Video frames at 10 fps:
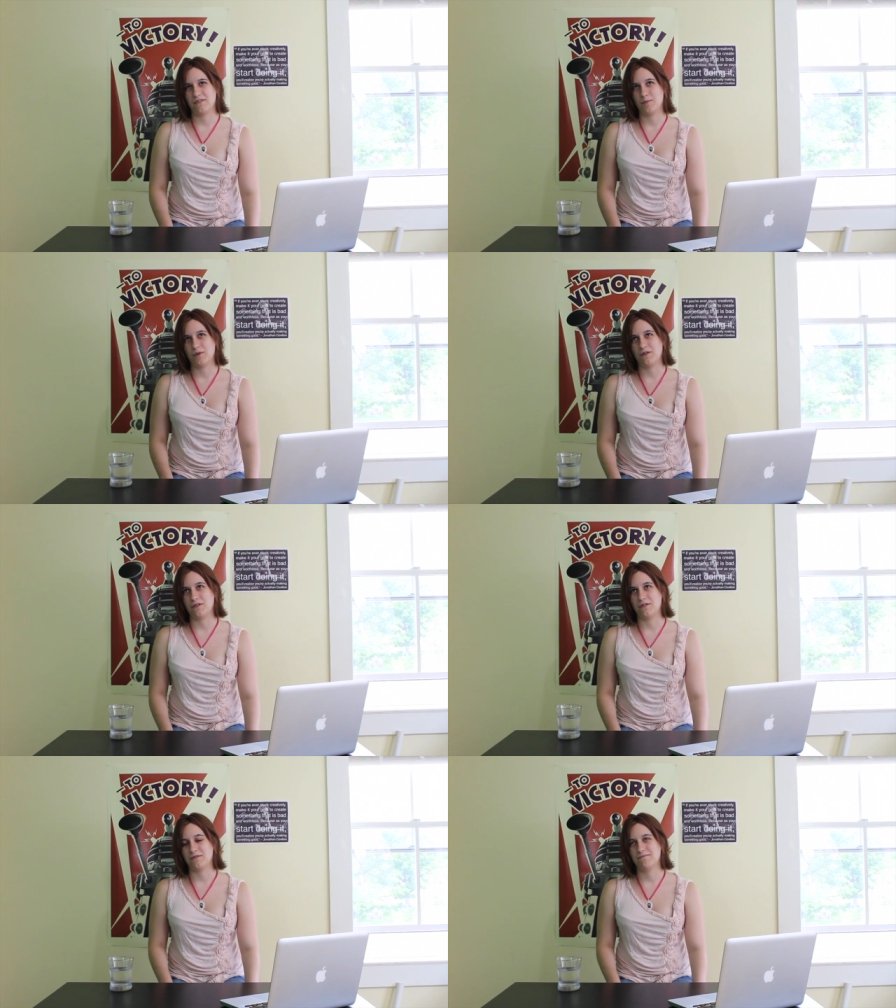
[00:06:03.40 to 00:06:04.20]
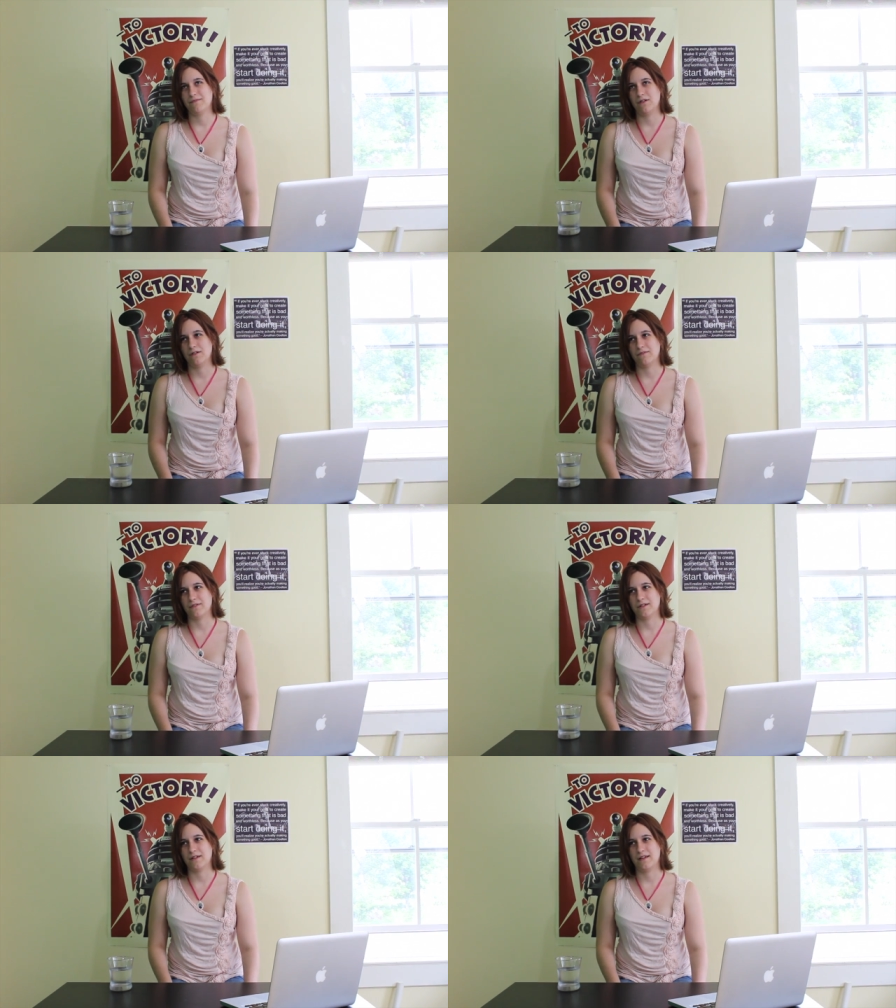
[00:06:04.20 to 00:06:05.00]
them all
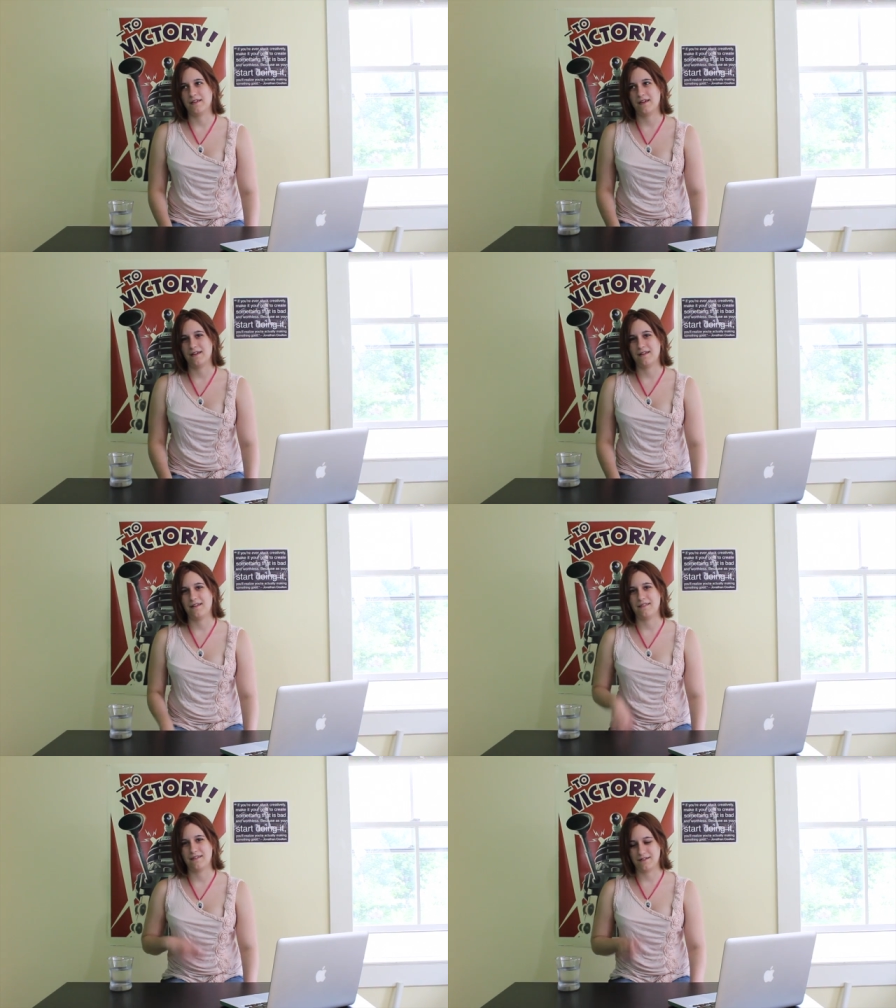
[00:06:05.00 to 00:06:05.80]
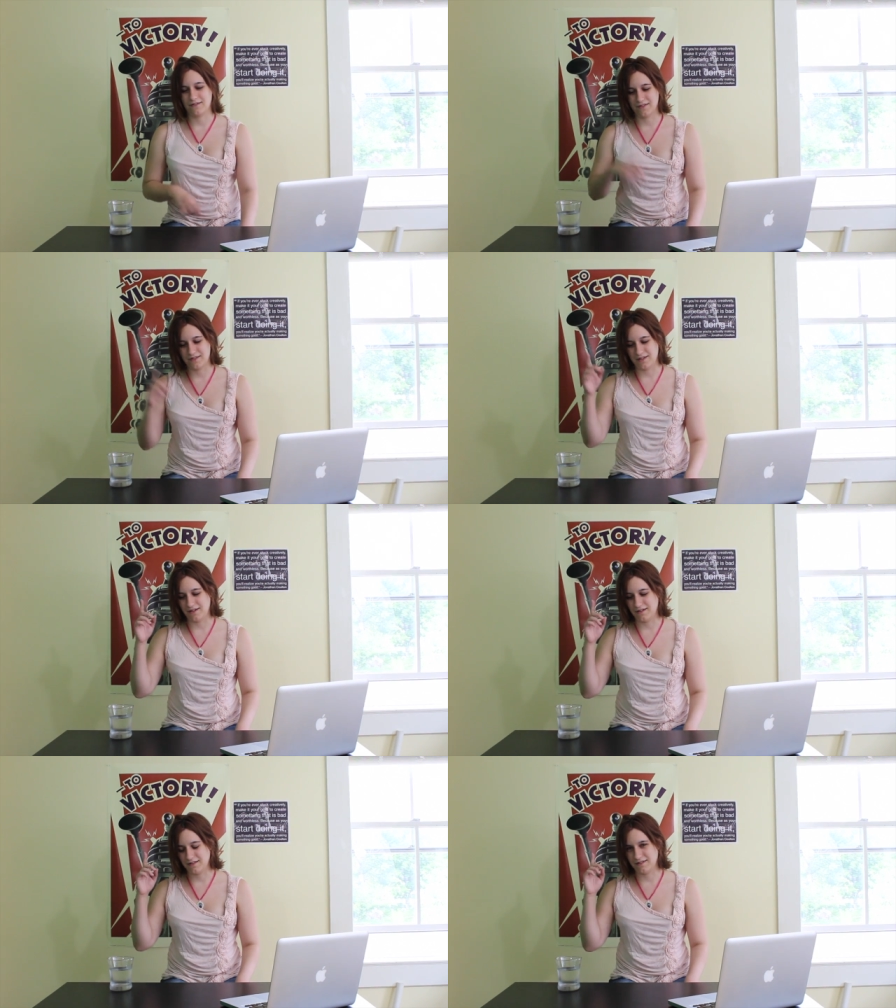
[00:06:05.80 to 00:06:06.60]
over again, and then go
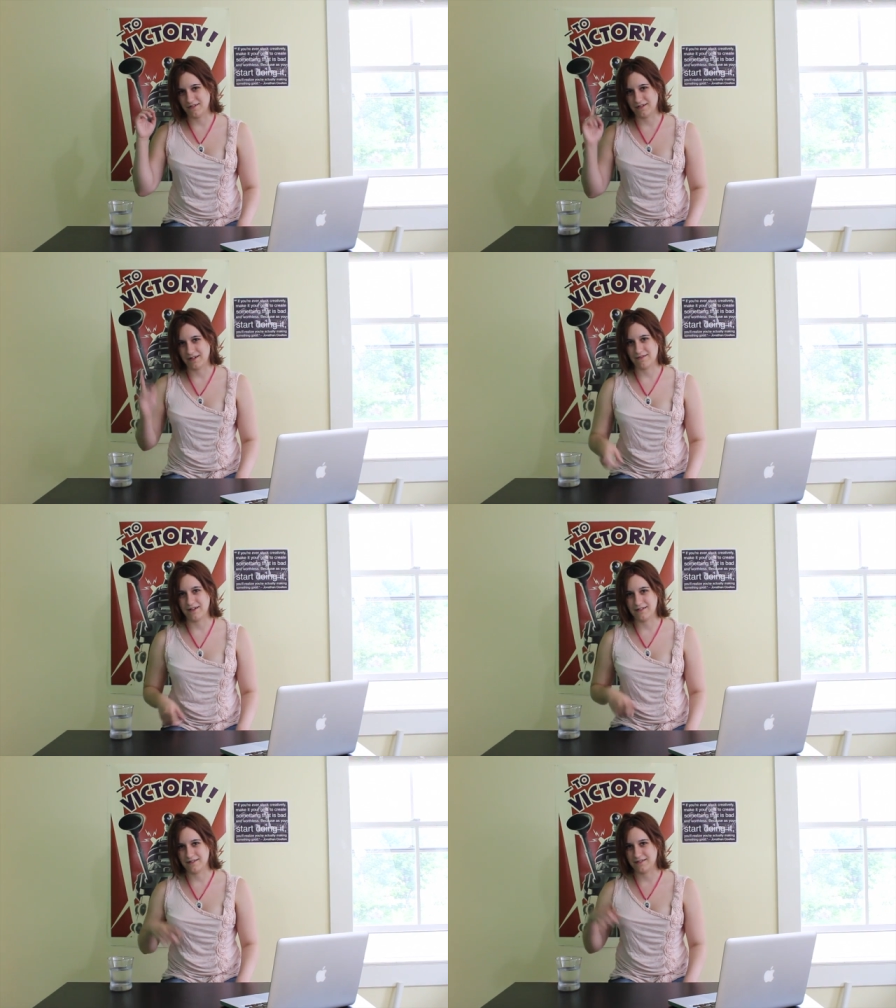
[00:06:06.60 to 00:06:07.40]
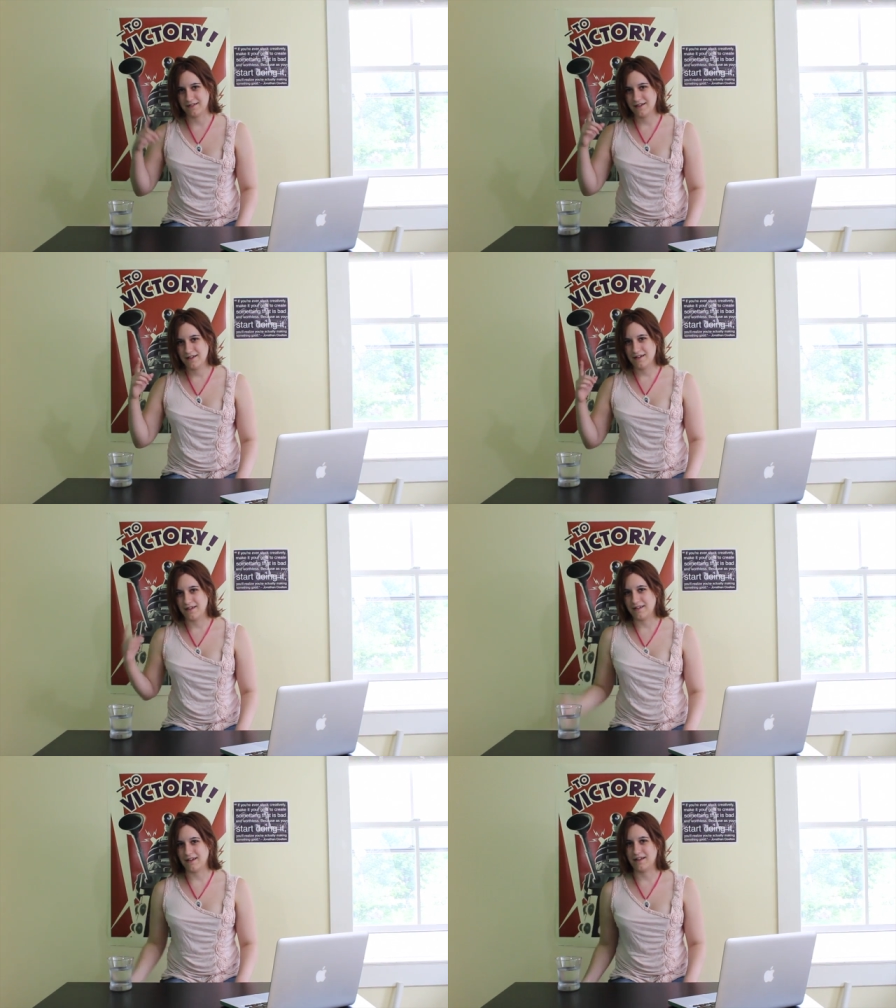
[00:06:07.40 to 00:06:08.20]
see The Dark Knight Rises
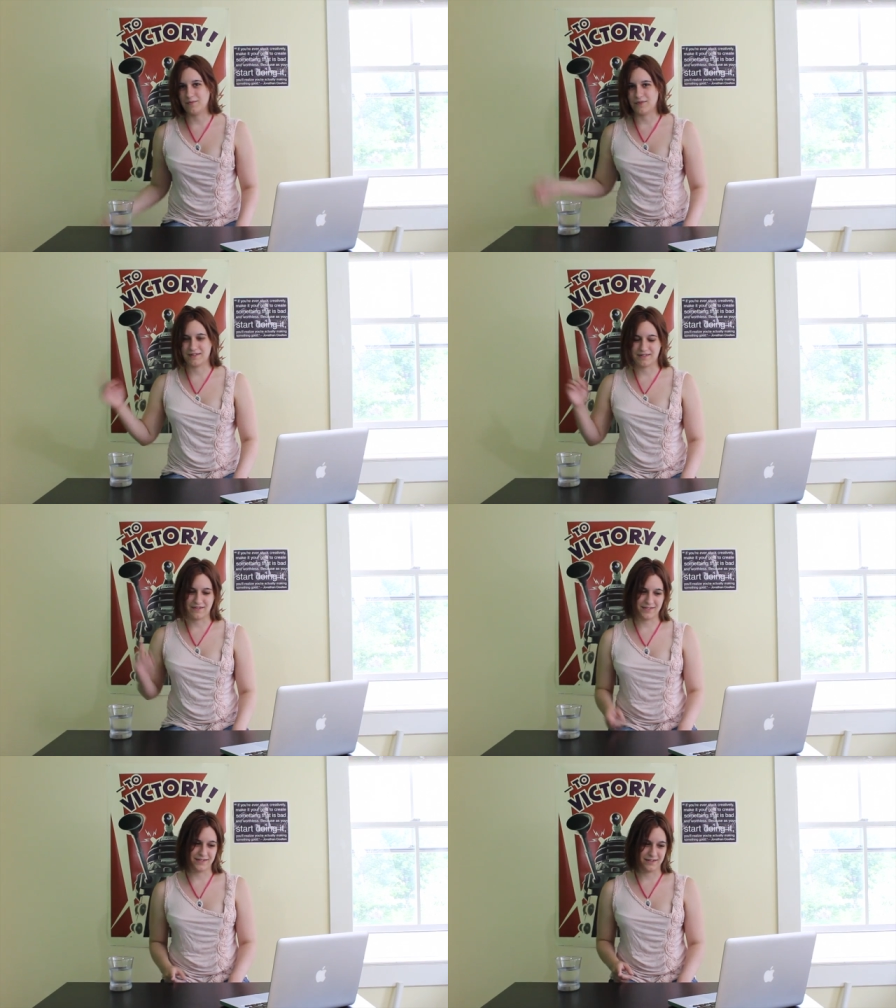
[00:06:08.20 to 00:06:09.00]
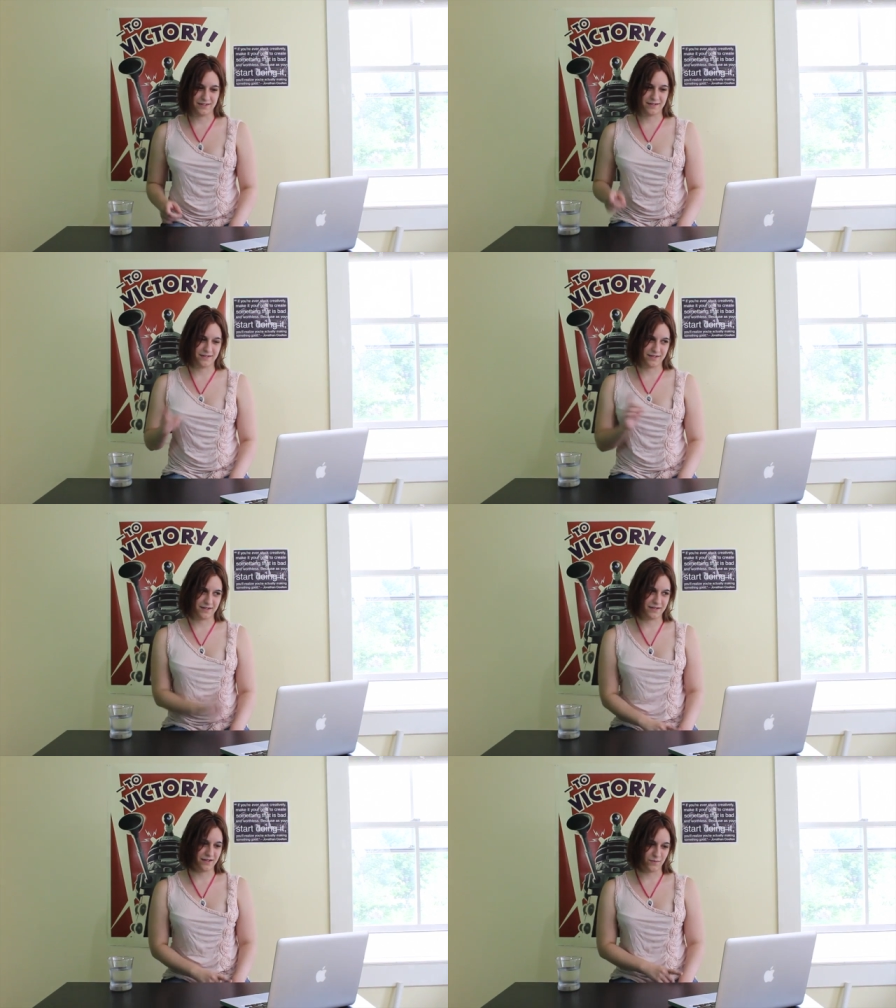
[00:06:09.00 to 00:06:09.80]
again because I haven't seen it a
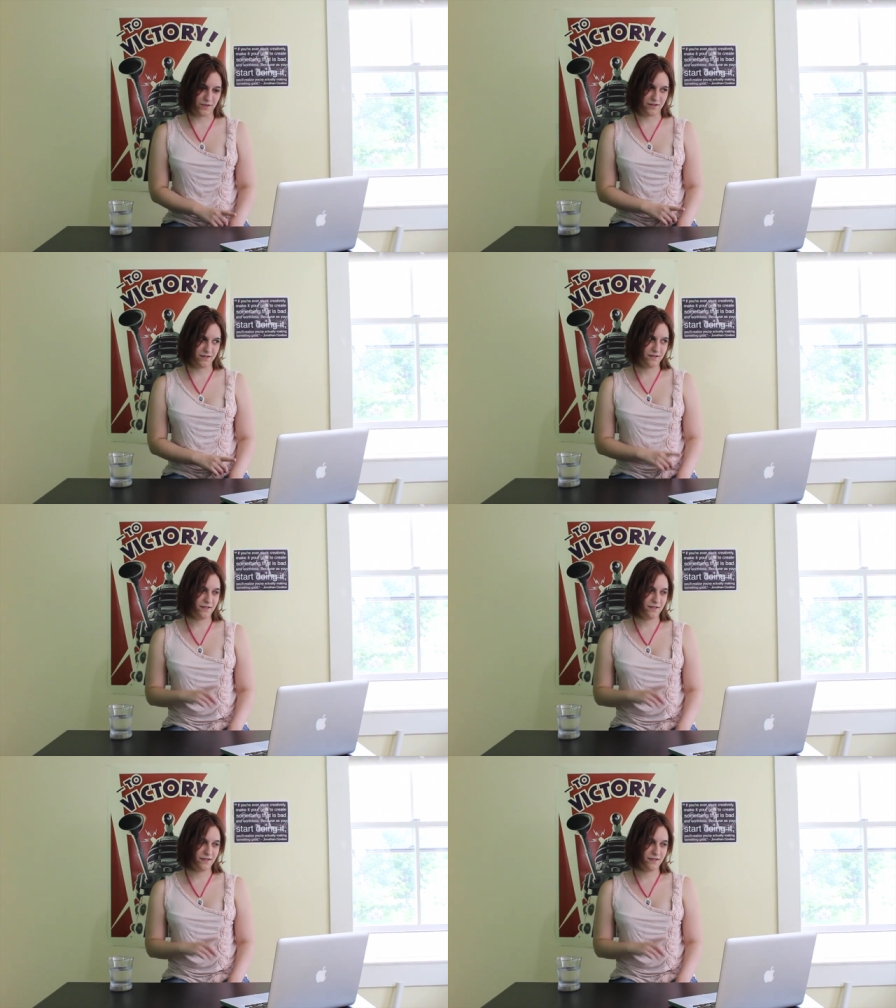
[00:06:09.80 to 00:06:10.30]
second time yet.